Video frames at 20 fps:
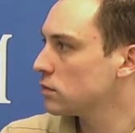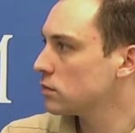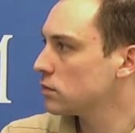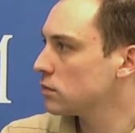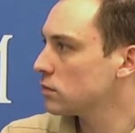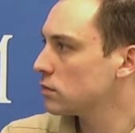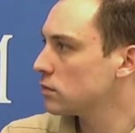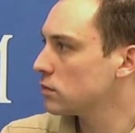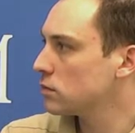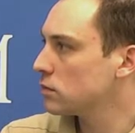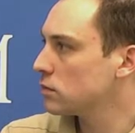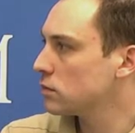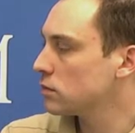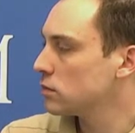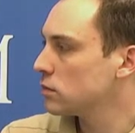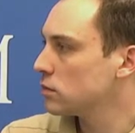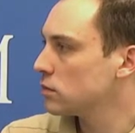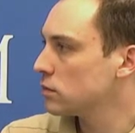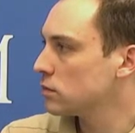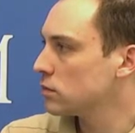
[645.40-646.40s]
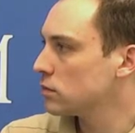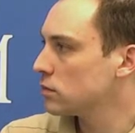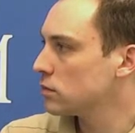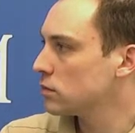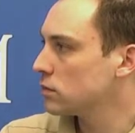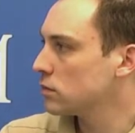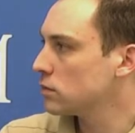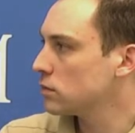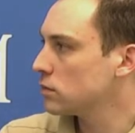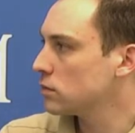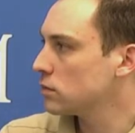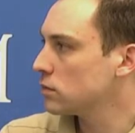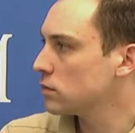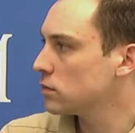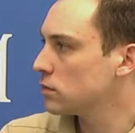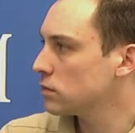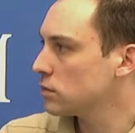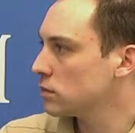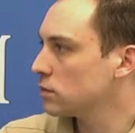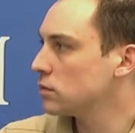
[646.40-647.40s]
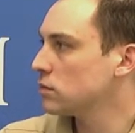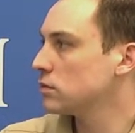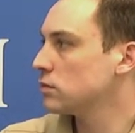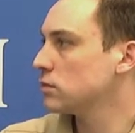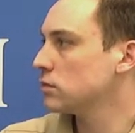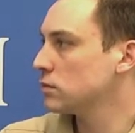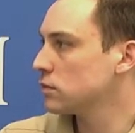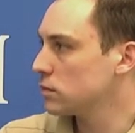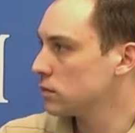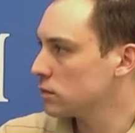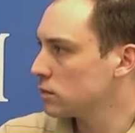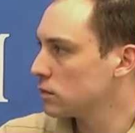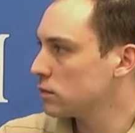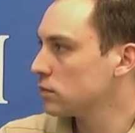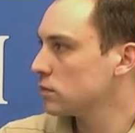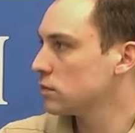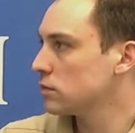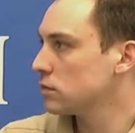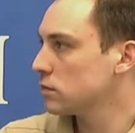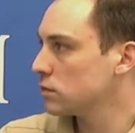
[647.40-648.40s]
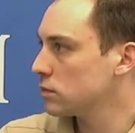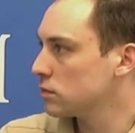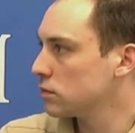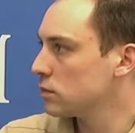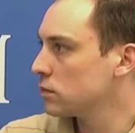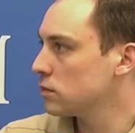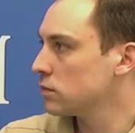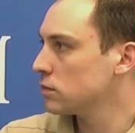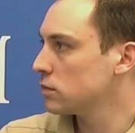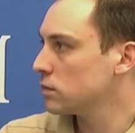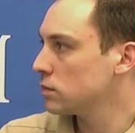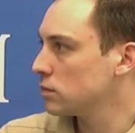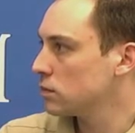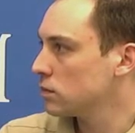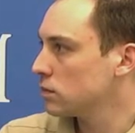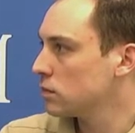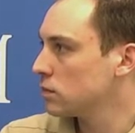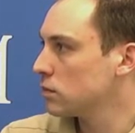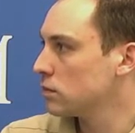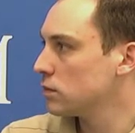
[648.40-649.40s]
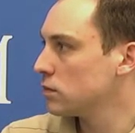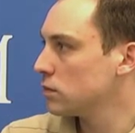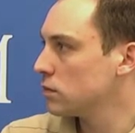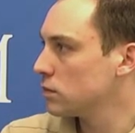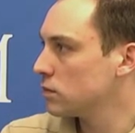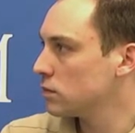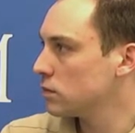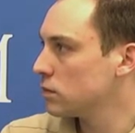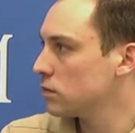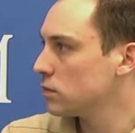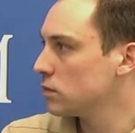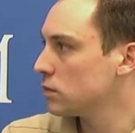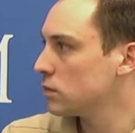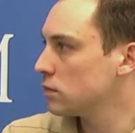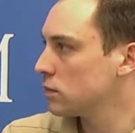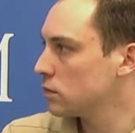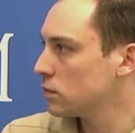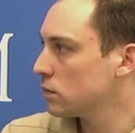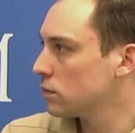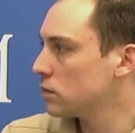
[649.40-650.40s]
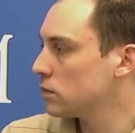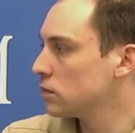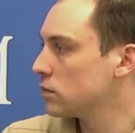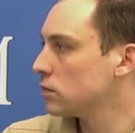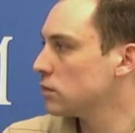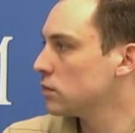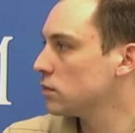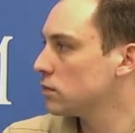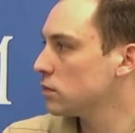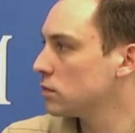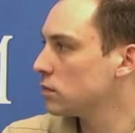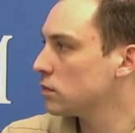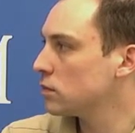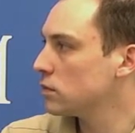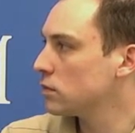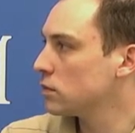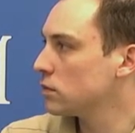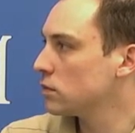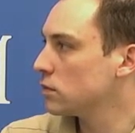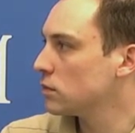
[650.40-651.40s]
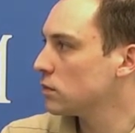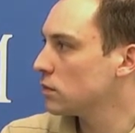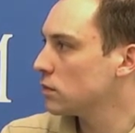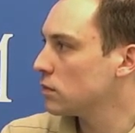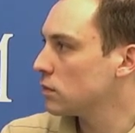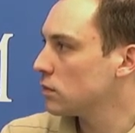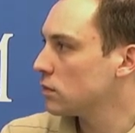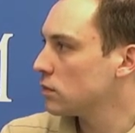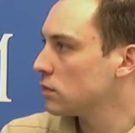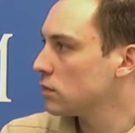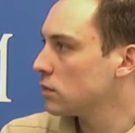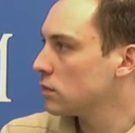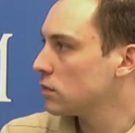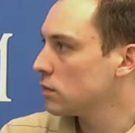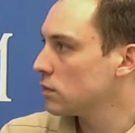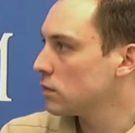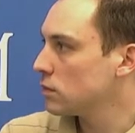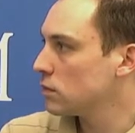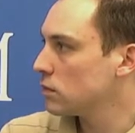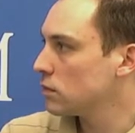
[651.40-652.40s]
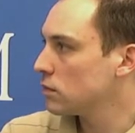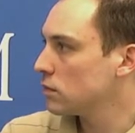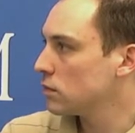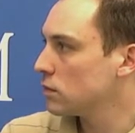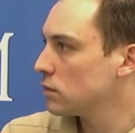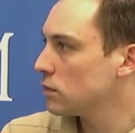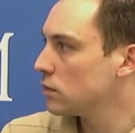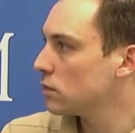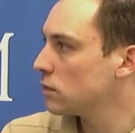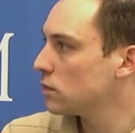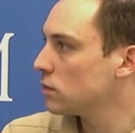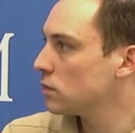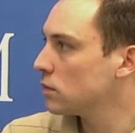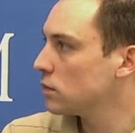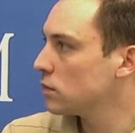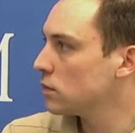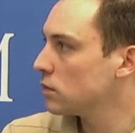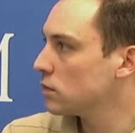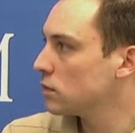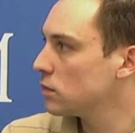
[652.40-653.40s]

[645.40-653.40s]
[no speech]